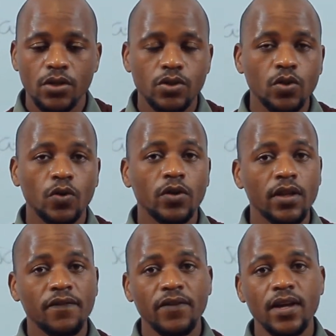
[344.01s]
So
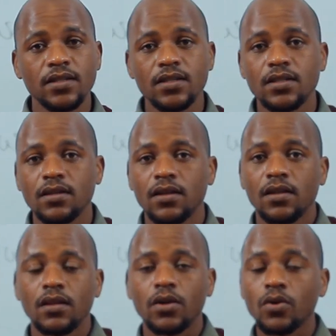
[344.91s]
the fence,
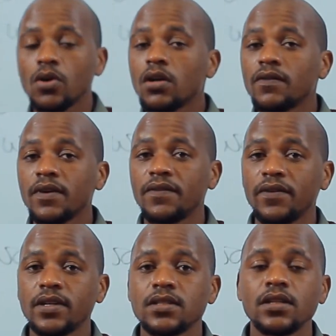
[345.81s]
the role of a fence,